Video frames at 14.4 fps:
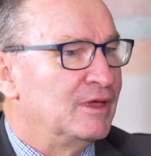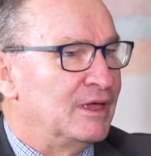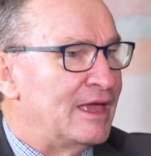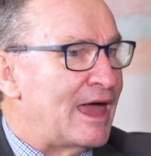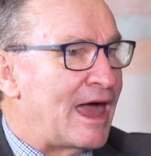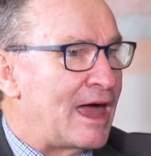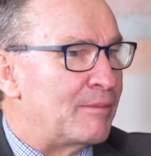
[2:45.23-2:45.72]

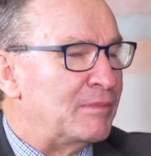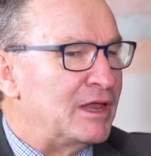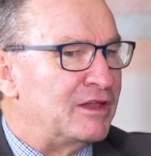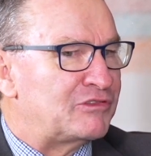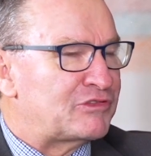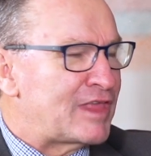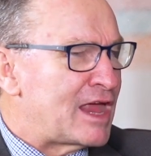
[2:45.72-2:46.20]
And
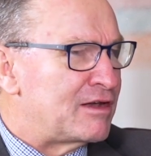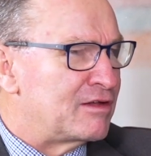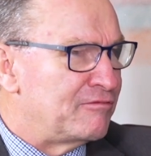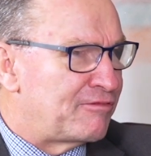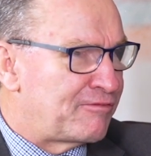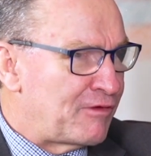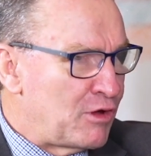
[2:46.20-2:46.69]
it's that
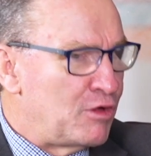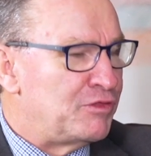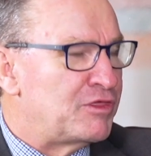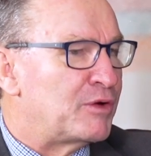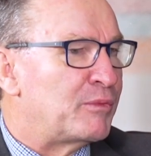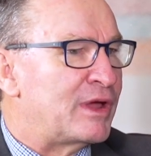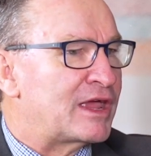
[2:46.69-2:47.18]
inferred
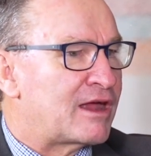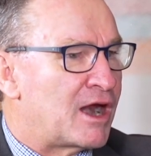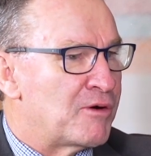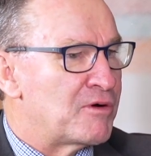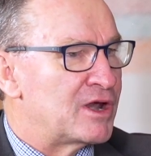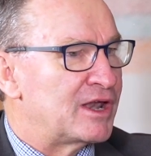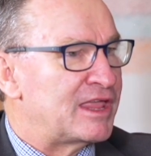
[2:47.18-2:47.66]
that we're
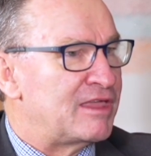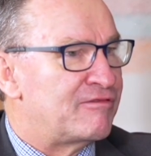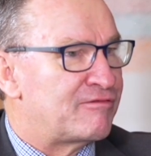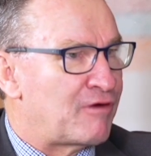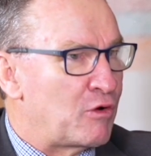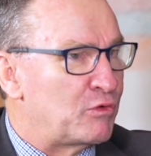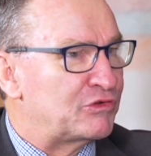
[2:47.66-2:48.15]
currently
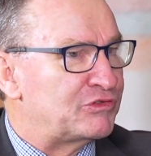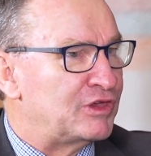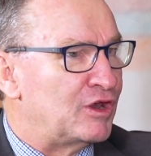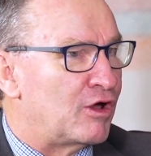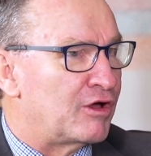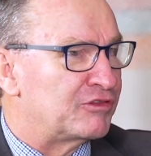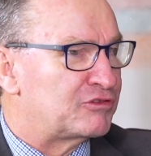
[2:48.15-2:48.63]

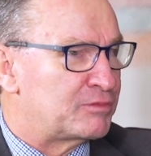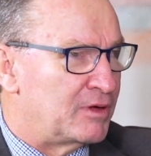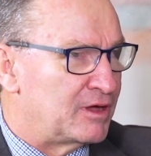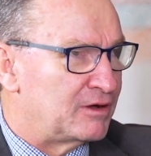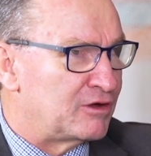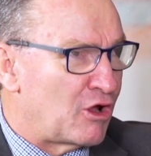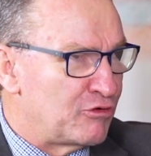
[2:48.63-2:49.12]
focusing on,
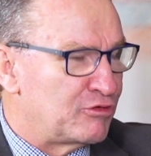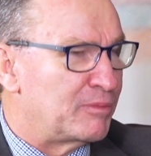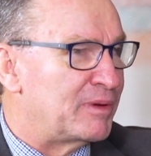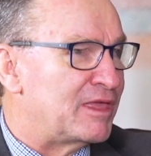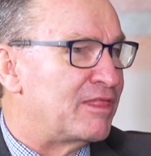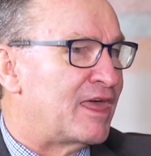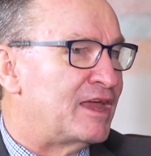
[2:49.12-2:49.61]

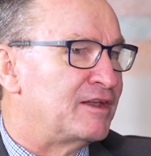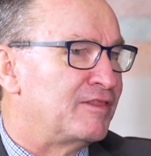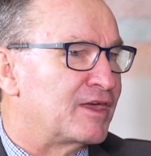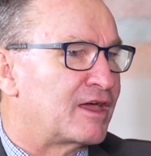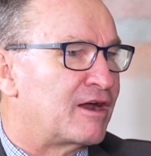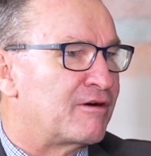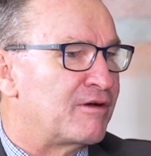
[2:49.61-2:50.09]
notably that in
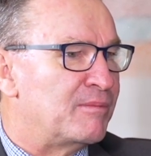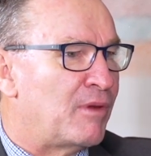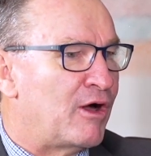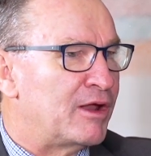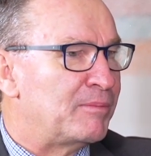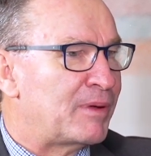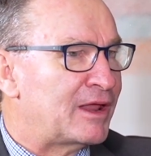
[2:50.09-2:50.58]
the current
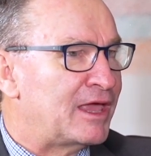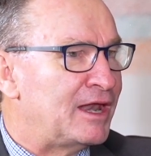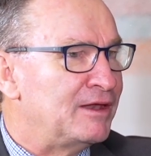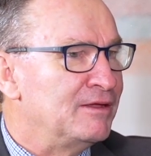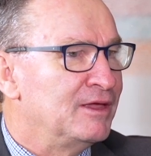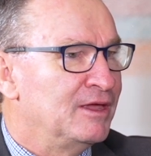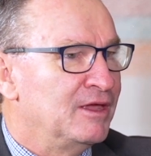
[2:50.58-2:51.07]
mine
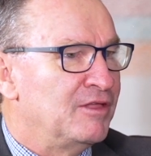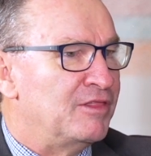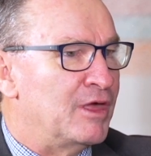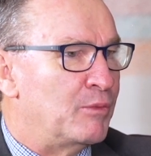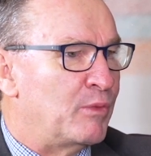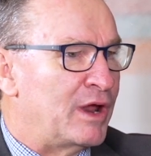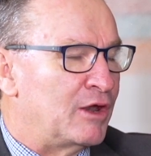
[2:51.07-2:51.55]
plan
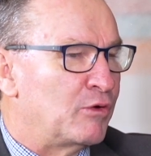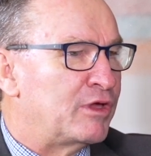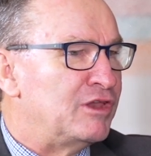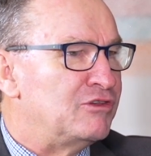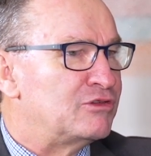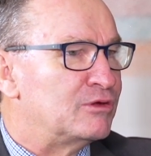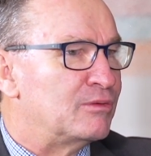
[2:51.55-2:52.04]
that we're
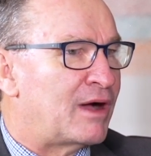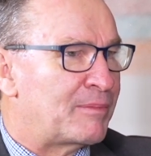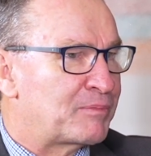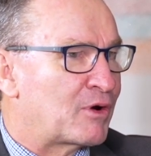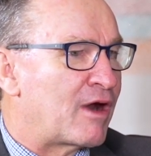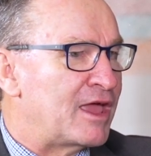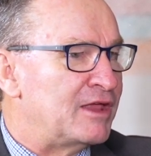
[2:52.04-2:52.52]
looking to
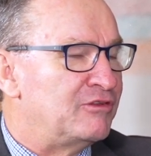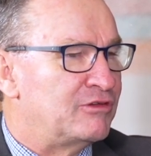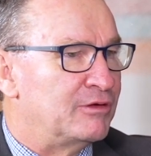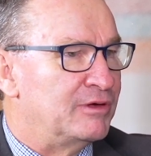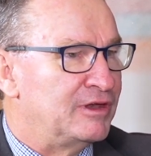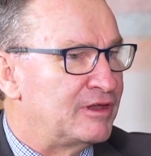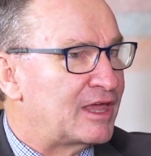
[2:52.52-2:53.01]
upgrade
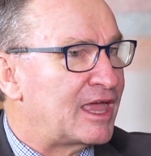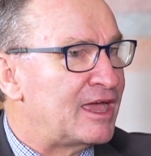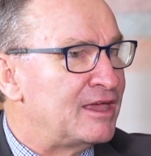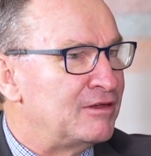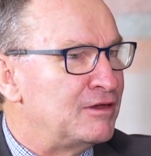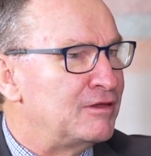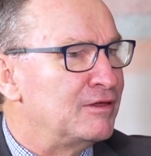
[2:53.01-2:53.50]
to
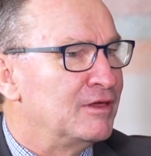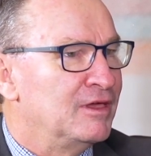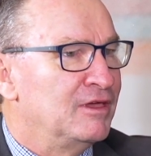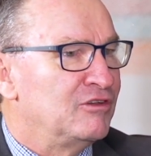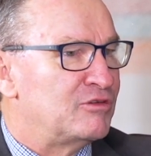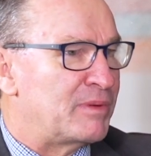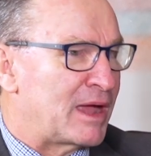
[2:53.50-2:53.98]
indicated
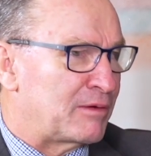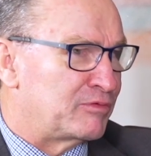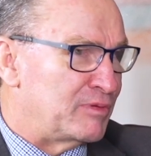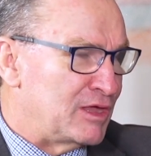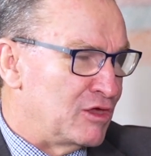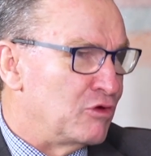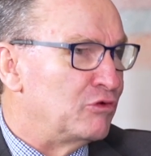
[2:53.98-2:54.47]
to be able to
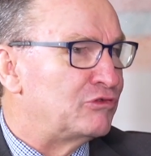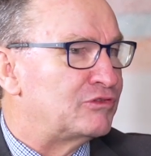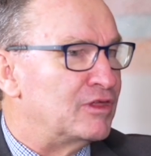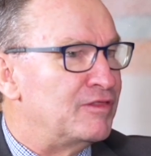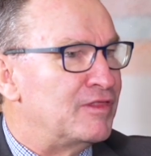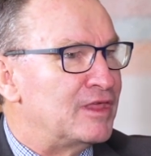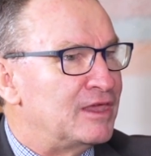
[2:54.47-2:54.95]
be used
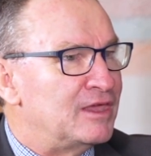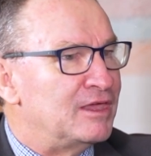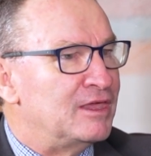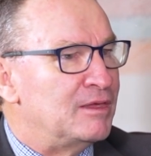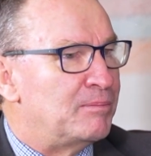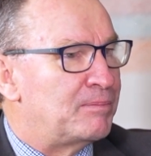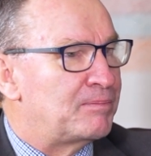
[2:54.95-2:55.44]
in
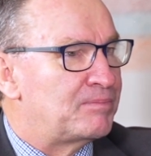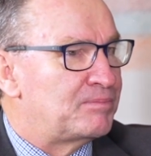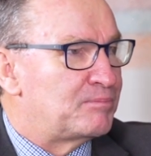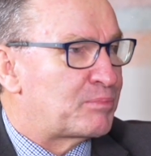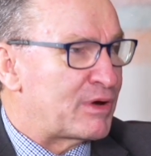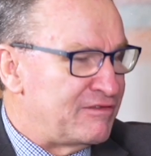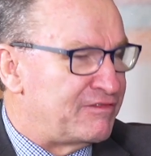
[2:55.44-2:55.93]
the
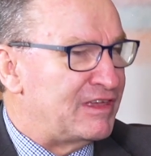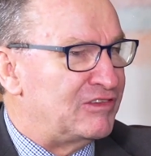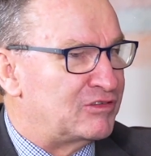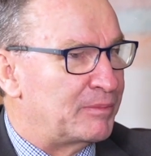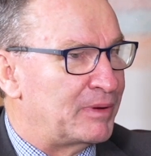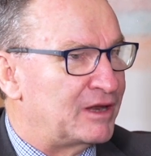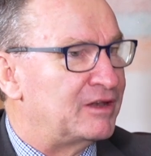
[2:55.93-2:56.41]

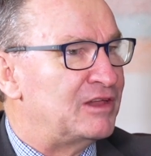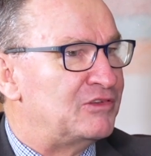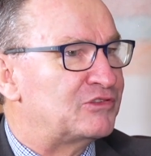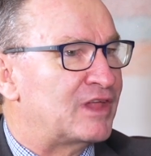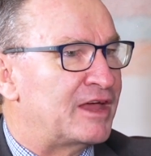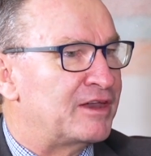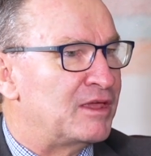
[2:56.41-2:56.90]
pre-feasibility
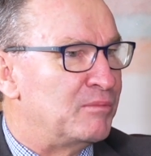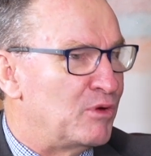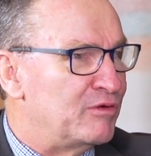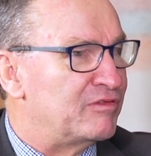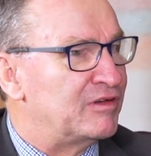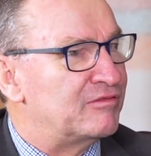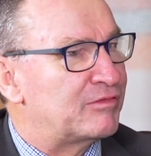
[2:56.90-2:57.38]
study
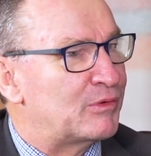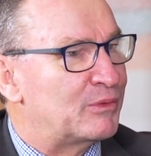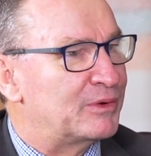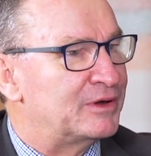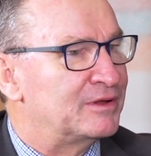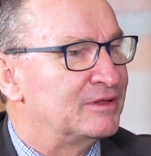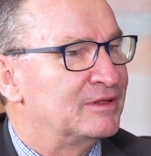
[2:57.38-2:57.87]
moving forward.